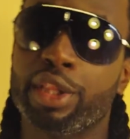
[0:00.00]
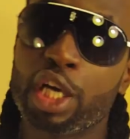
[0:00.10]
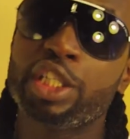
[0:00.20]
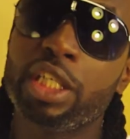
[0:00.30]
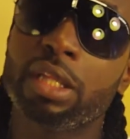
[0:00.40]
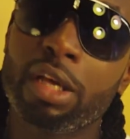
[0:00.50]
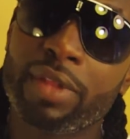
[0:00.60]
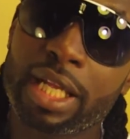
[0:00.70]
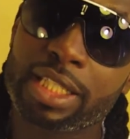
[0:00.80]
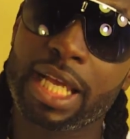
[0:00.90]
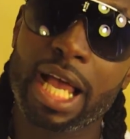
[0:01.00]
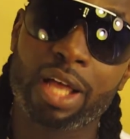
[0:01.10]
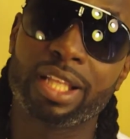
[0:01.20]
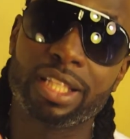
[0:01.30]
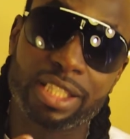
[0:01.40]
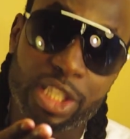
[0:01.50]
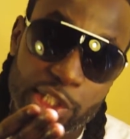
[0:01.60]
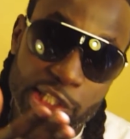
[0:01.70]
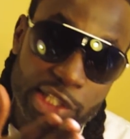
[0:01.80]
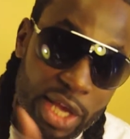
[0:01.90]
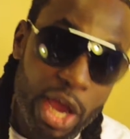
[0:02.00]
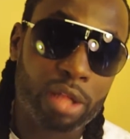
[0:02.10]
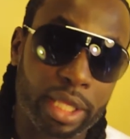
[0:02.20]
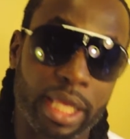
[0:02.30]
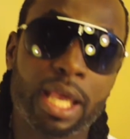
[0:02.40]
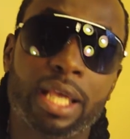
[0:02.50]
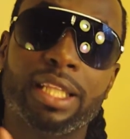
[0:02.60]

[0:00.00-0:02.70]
Does she love that child sincerely?